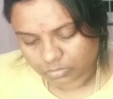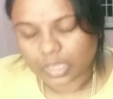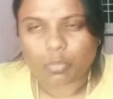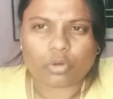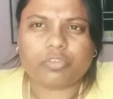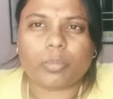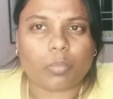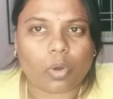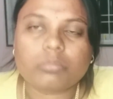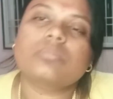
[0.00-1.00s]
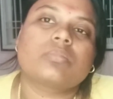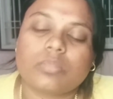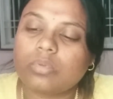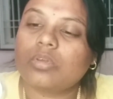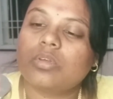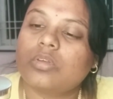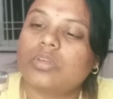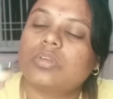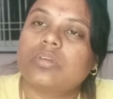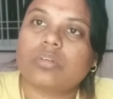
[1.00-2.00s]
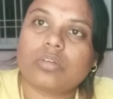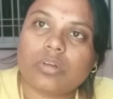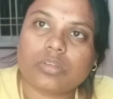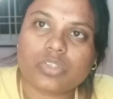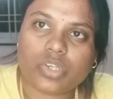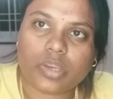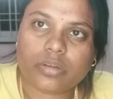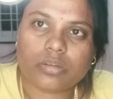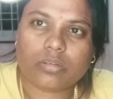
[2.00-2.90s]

I bought for my mom this shade.